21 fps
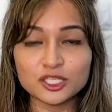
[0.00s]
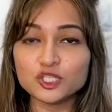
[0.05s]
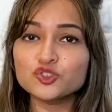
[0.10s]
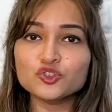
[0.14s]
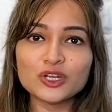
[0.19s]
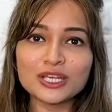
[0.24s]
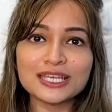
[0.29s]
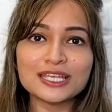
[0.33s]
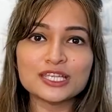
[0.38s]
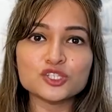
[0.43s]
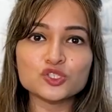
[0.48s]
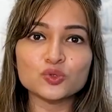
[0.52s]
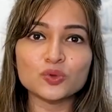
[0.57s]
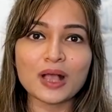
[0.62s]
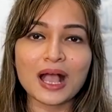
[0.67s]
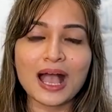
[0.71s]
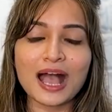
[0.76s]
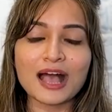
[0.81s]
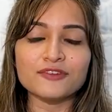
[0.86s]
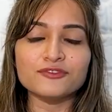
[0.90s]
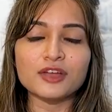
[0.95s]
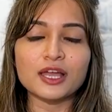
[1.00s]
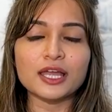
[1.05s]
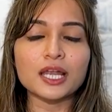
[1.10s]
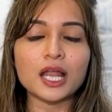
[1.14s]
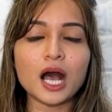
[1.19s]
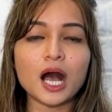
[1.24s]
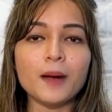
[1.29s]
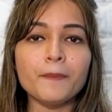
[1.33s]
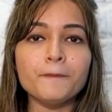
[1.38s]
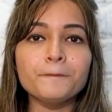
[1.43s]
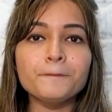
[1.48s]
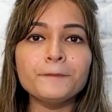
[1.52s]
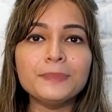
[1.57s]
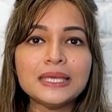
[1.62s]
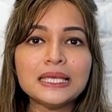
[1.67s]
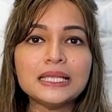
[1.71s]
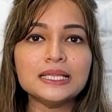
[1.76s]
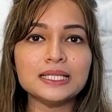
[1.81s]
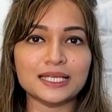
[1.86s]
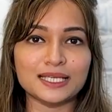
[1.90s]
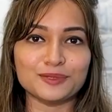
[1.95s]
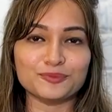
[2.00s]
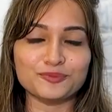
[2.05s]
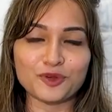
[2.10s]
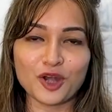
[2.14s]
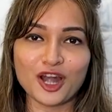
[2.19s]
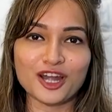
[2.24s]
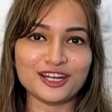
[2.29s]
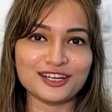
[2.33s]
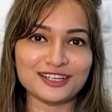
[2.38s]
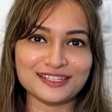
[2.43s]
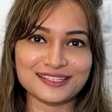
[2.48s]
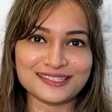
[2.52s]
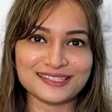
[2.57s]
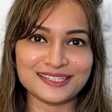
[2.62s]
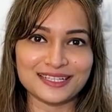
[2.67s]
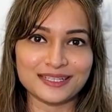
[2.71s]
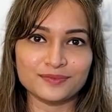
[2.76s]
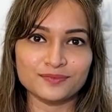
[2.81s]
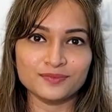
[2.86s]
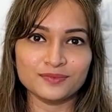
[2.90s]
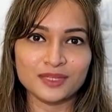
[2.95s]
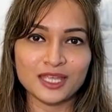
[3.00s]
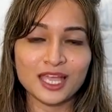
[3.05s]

the trick is to have an appealing product listing.